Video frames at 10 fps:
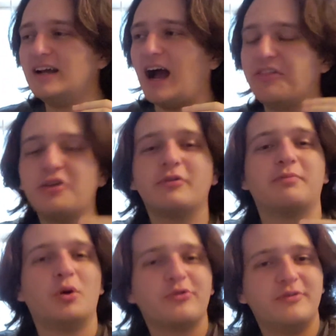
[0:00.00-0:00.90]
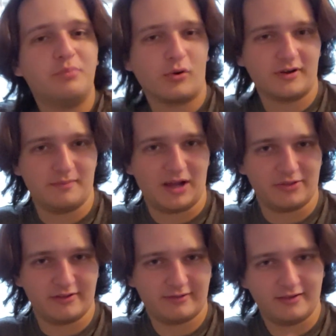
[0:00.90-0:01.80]
I think what's most important about
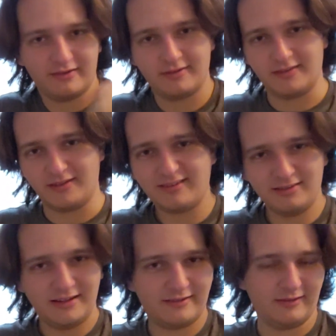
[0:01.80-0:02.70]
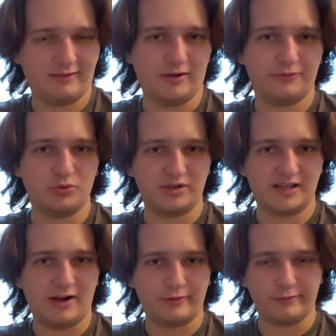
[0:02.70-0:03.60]
this is this leads itself to
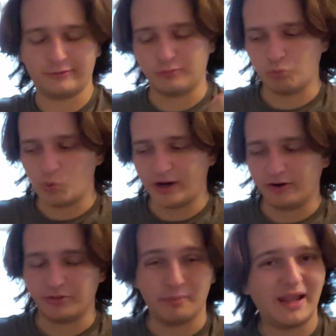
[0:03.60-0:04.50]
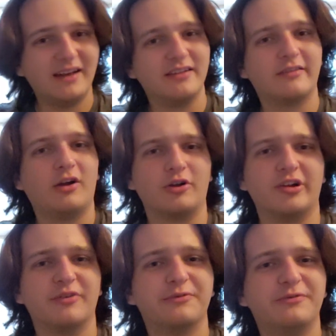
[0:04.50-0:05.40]
encounters where the bandits are
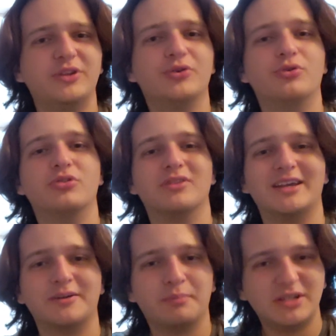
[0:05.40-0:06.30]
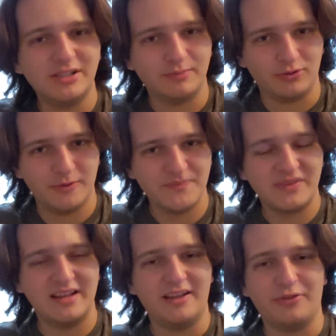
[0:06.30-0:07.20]
going to feel like people.
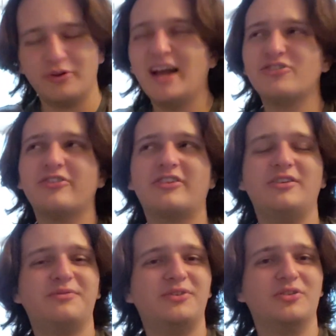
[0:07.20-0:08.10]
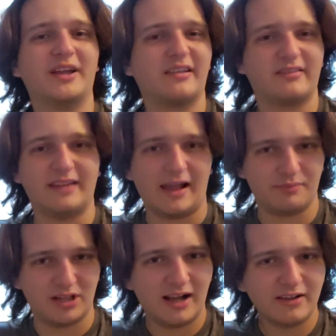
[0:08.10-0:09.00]
They're not just going to feel like a
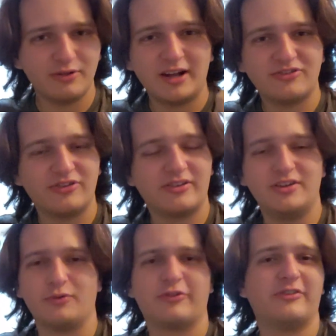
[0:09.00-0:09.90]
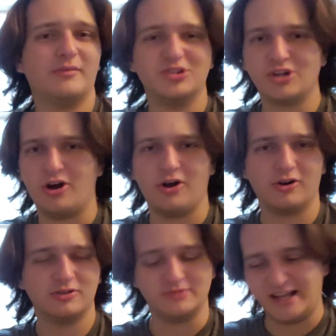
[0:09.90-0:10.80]
stat block. They're not just,
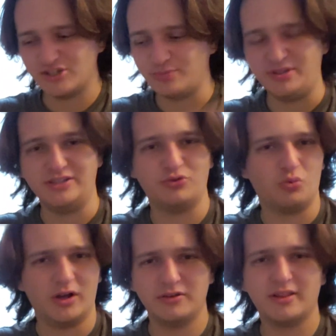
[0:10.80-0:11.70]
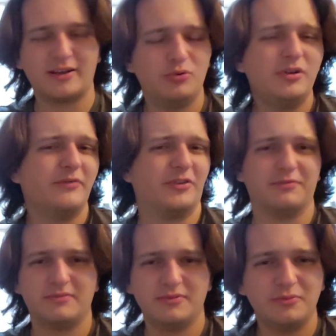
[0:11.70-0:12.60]
scimitar, HP 12. Like,
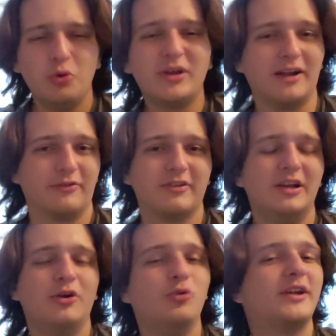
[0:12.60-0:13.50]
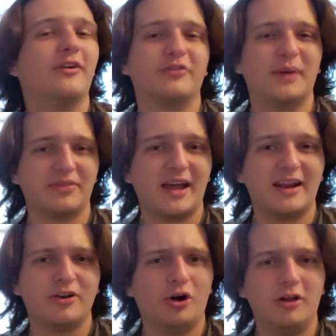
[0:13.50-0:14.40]
who cares? Who cares about
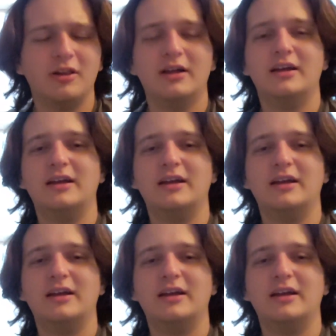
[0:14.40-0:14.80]
that at all?